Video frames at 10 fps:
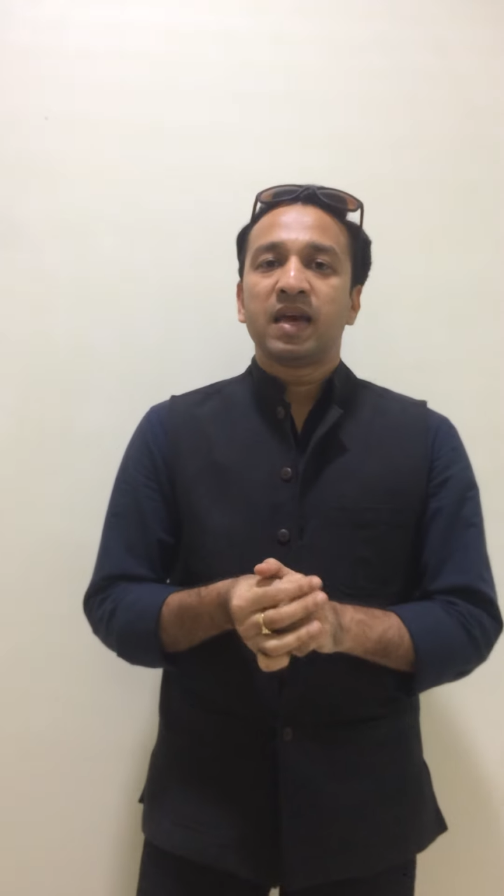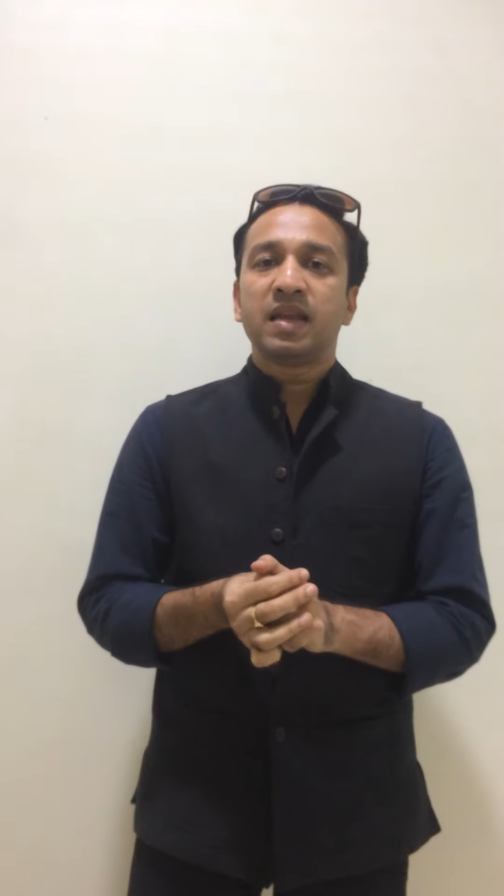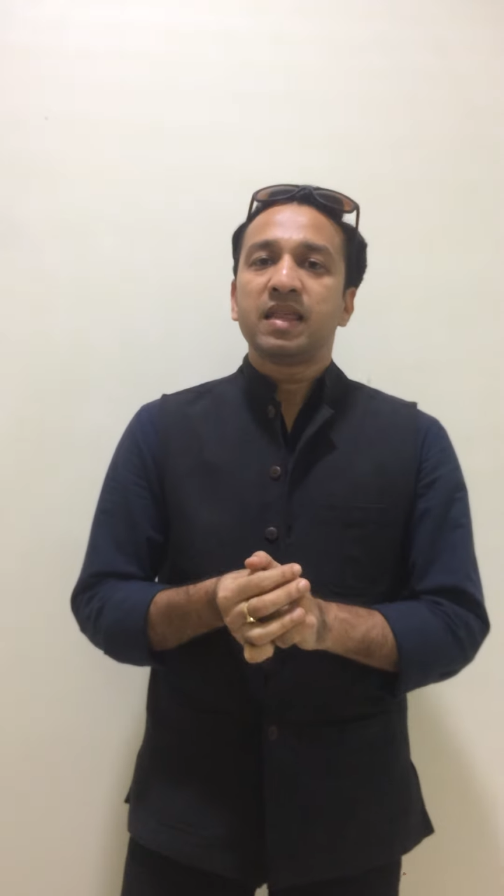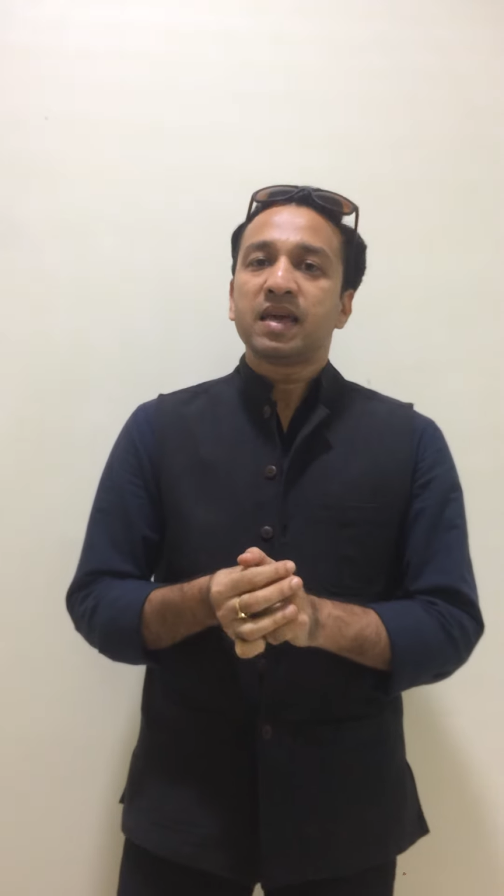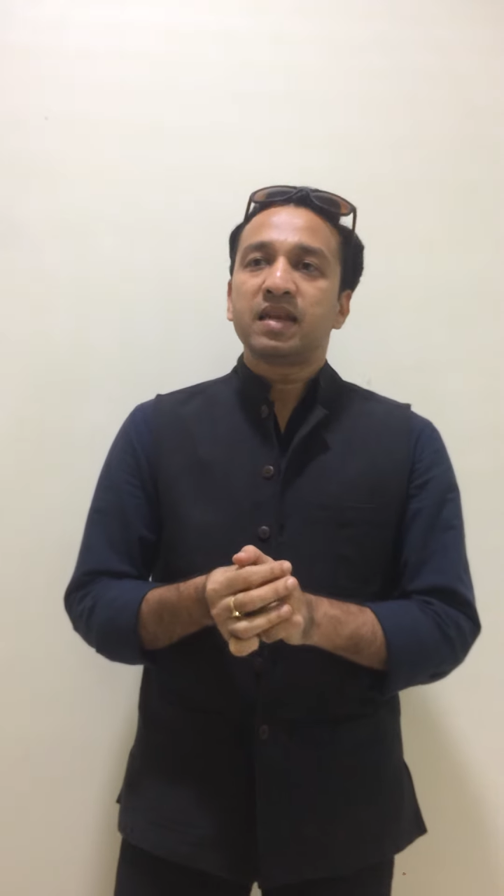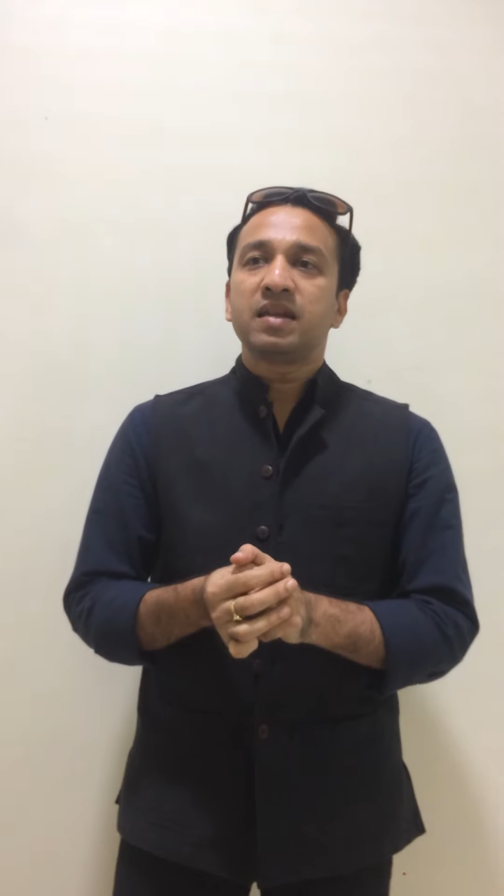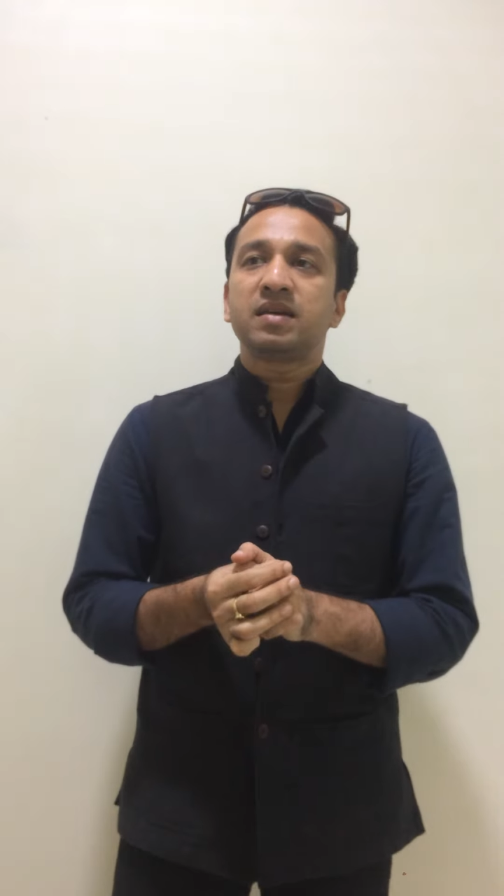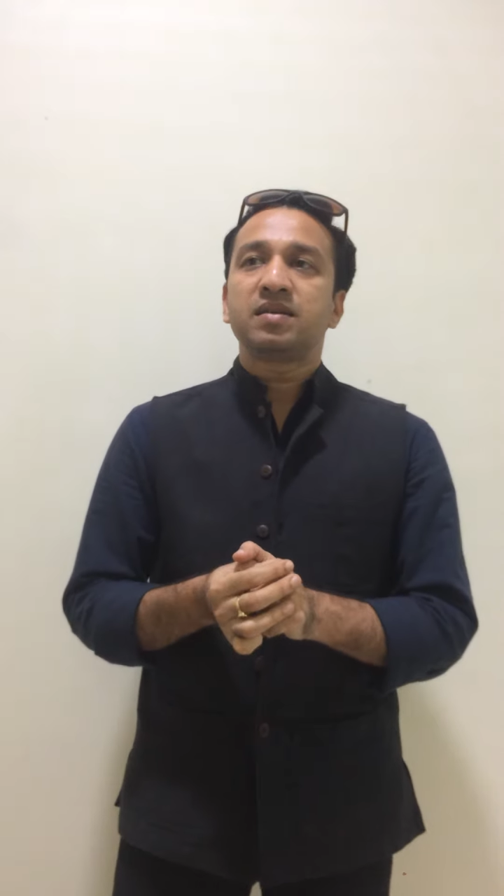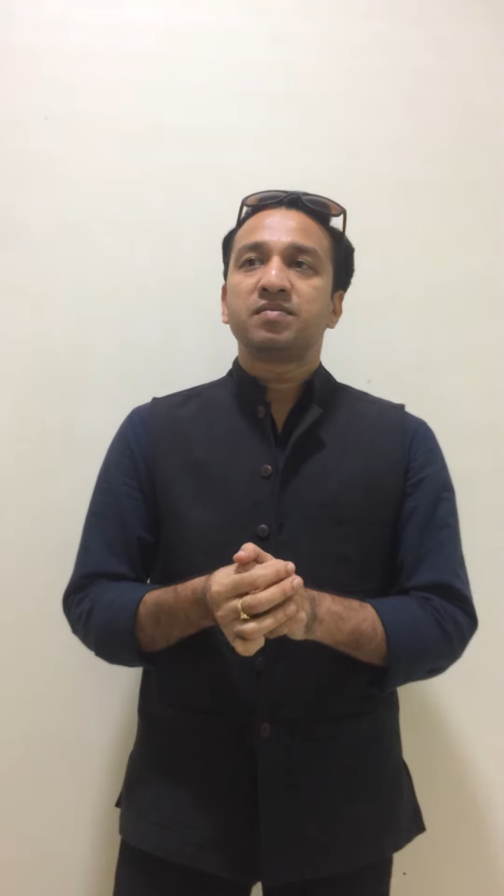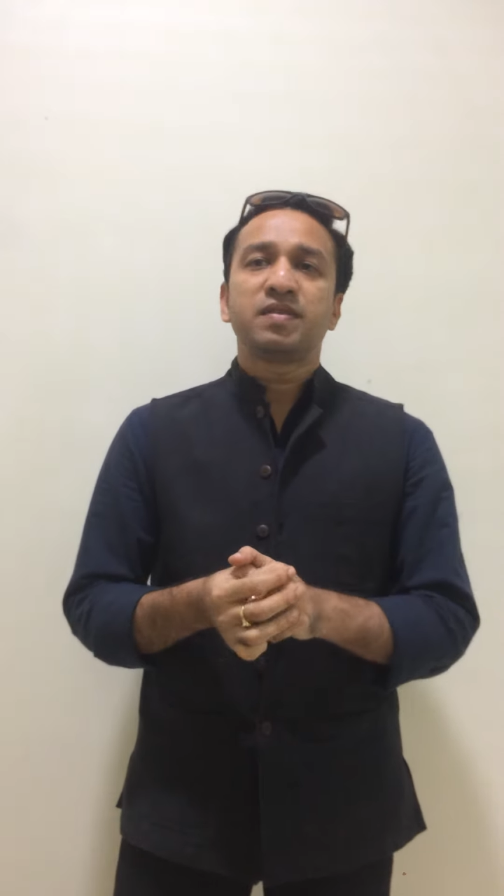And then
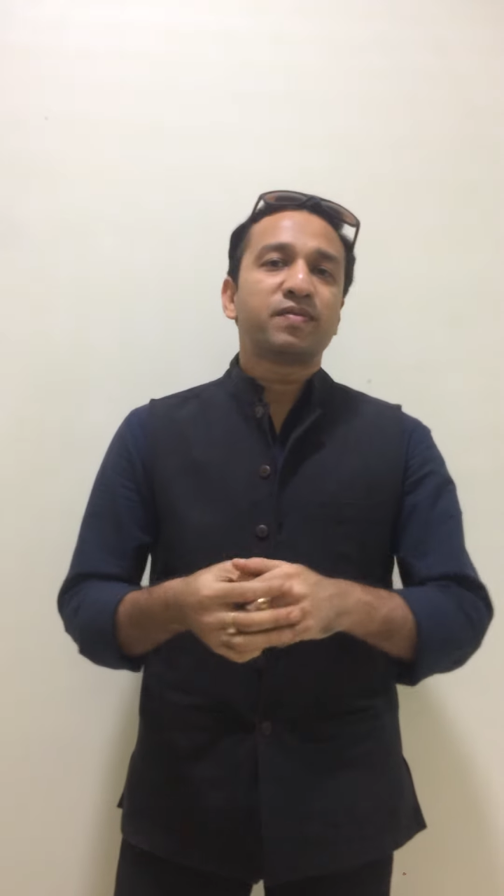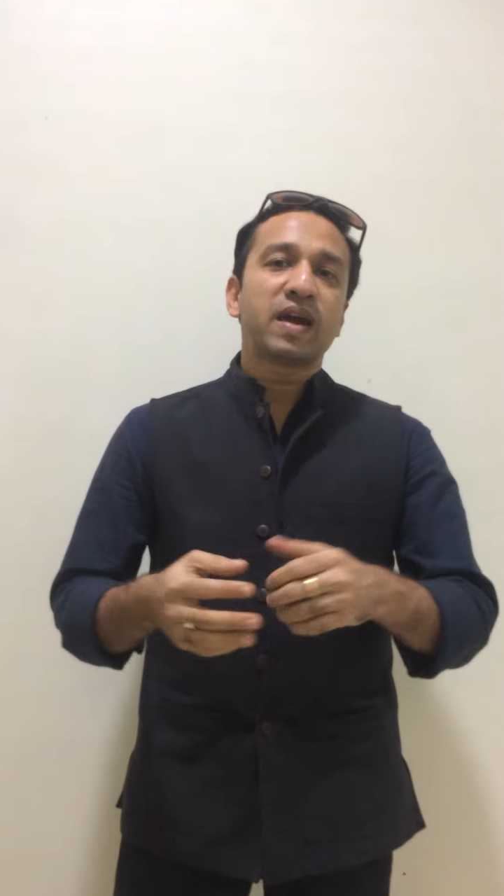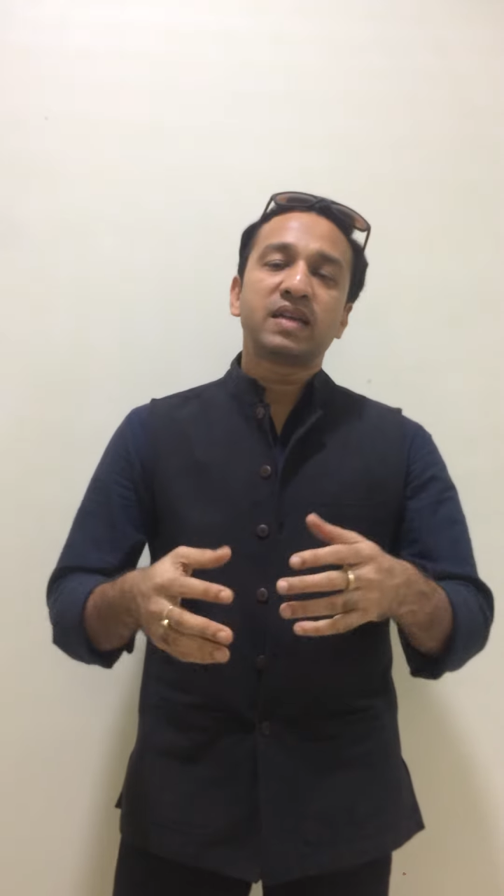we've